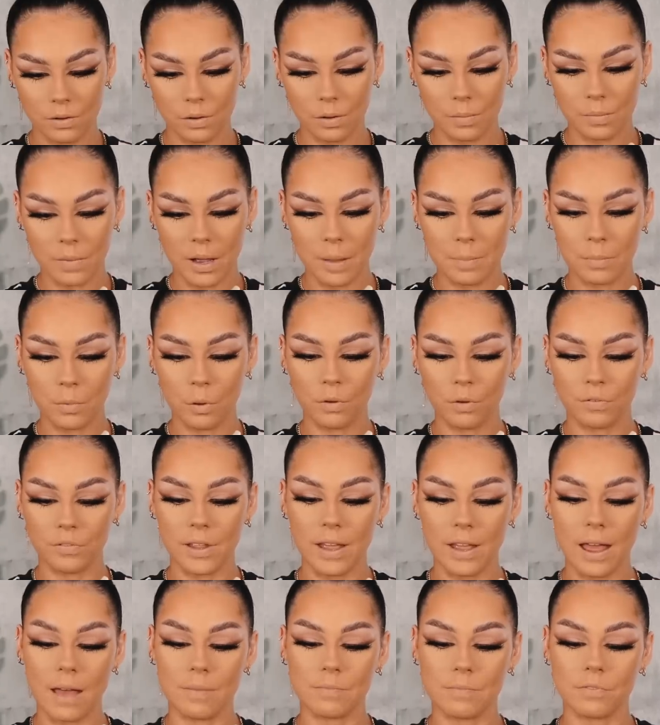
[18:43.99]
On my
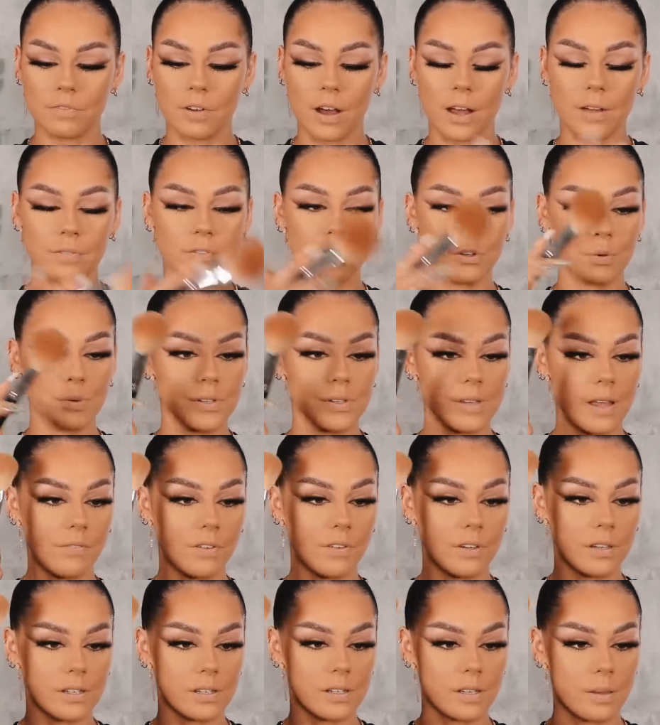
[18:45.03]
Morphe
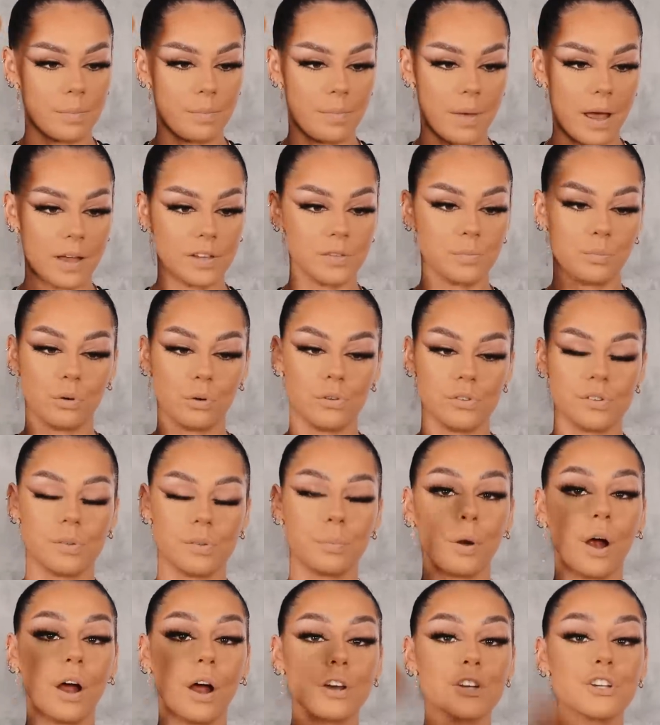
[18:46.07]
M527, this is the best bronzer
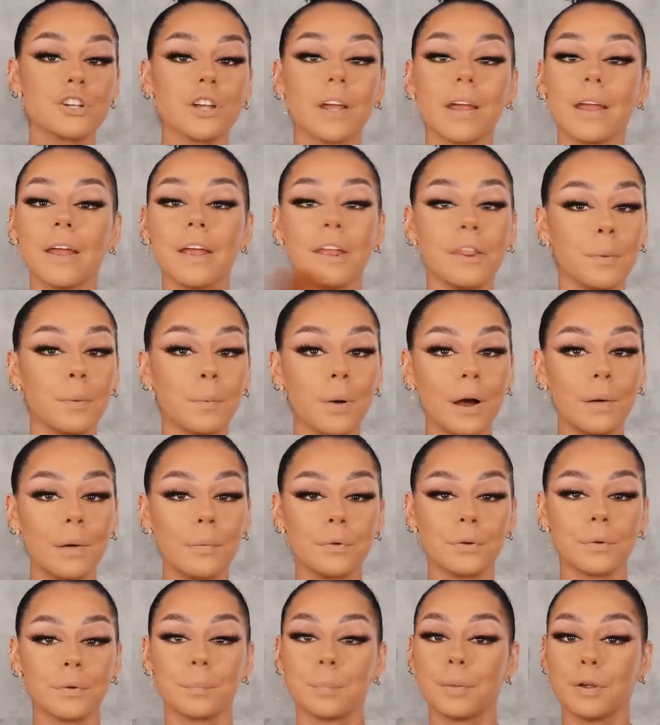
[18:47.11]
brush in the
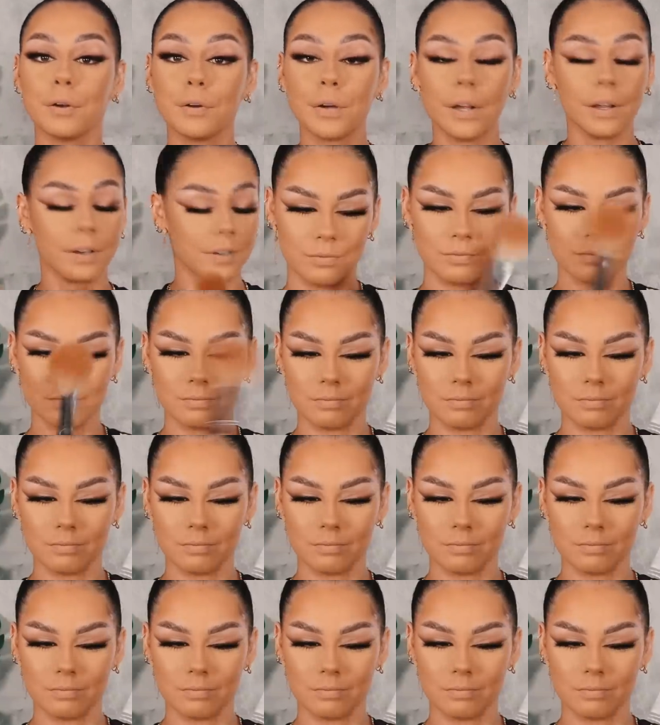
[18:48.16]
world, period.